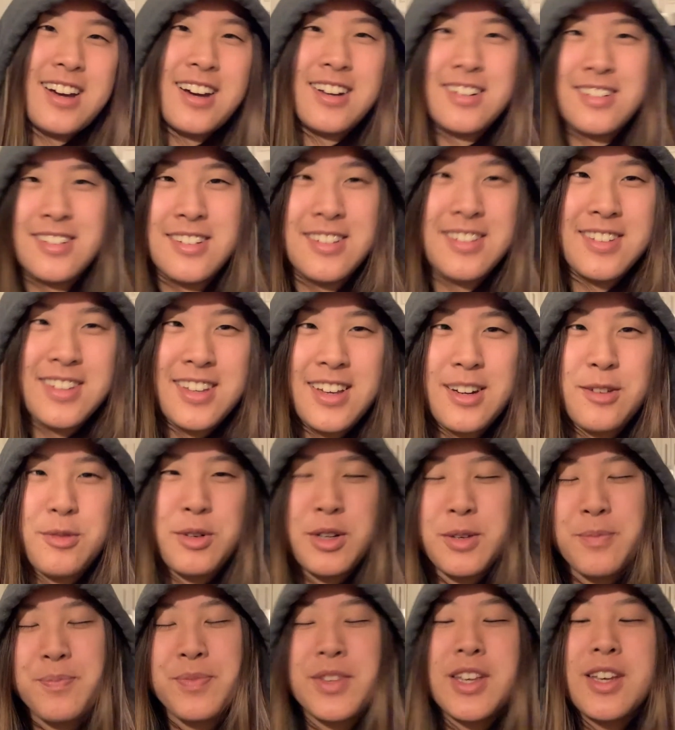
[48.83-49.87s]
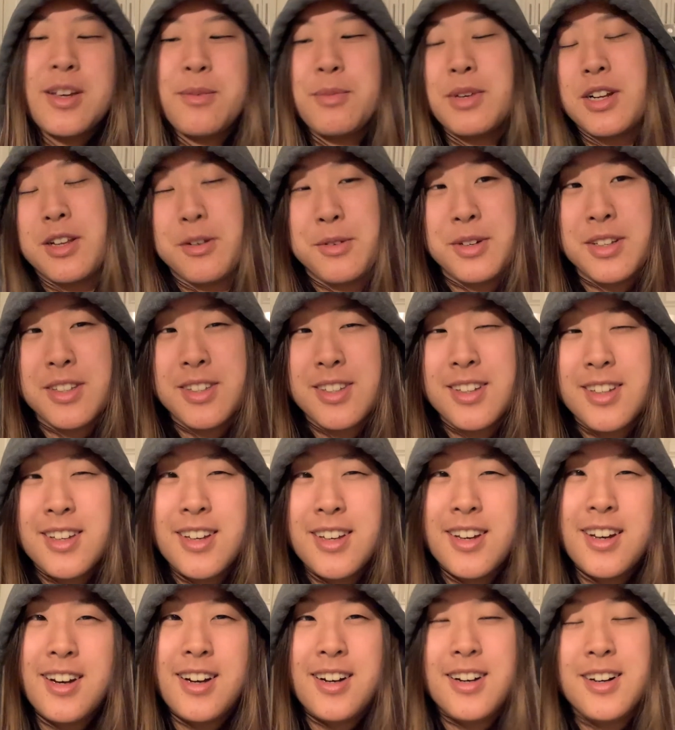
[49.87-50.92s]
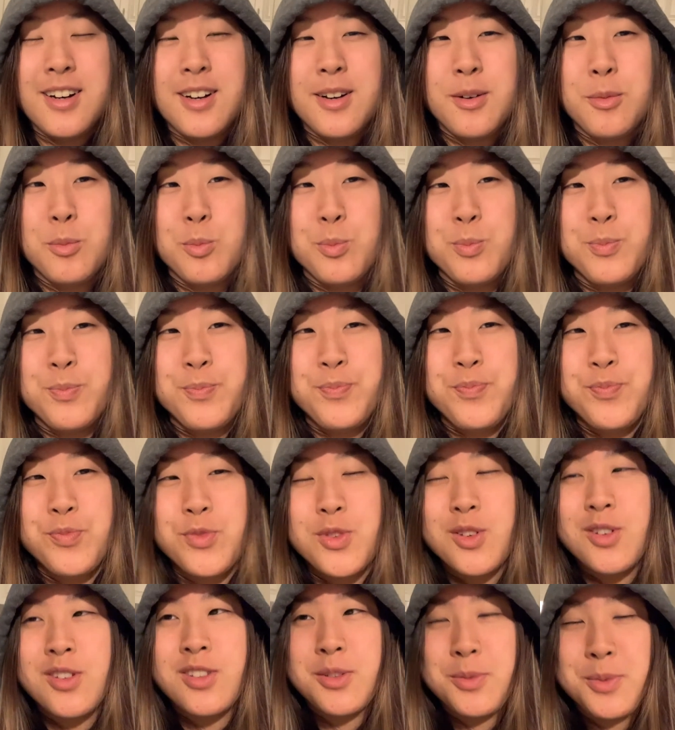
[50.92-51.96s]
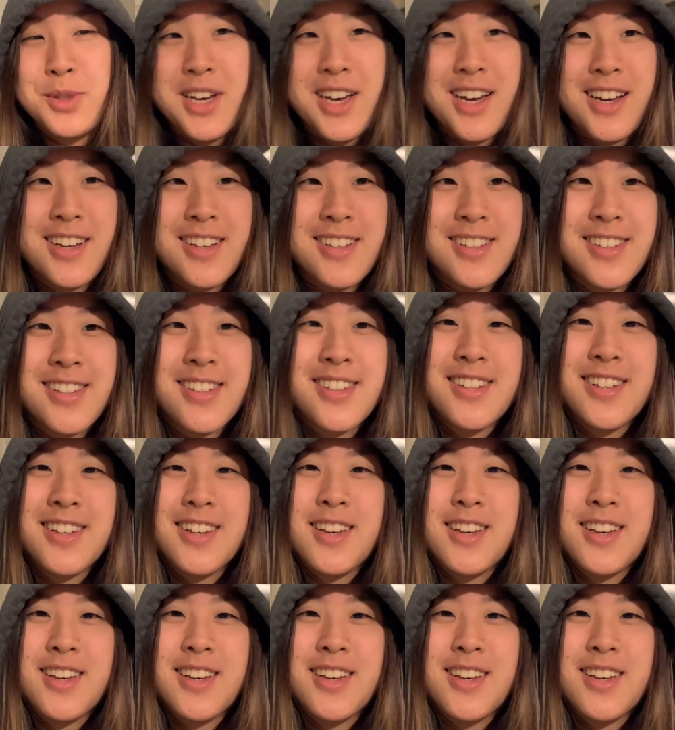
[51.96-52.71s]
know, it's kind of weird. But anyways, what's up, guys?